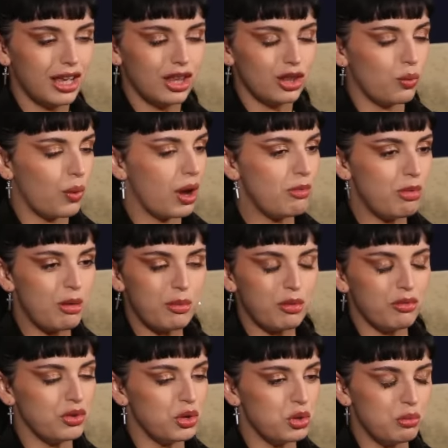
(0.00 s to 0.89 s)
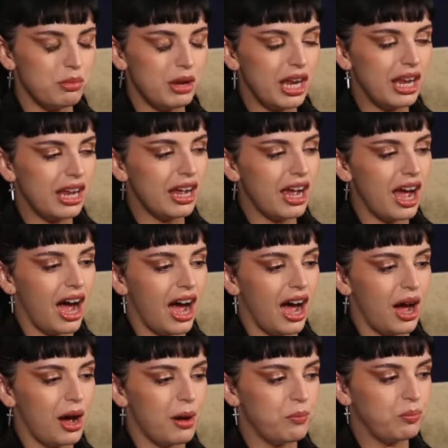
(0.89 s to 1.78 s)
the way people viewed me.
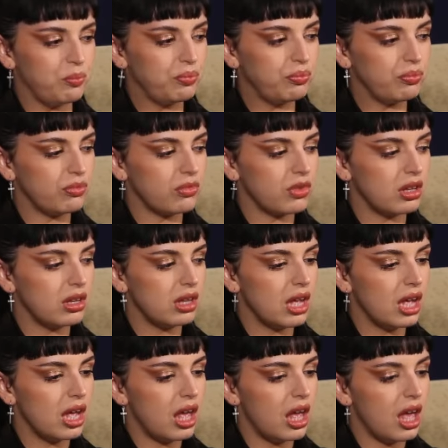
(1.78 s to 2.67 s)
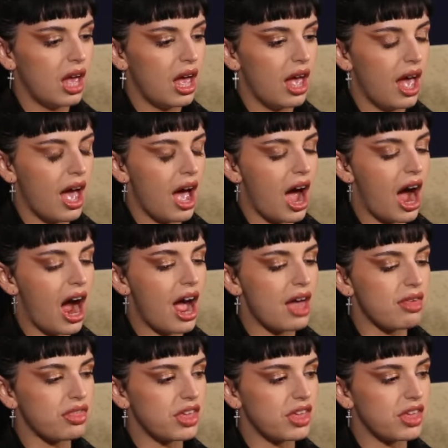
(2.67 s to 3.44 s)
Um, I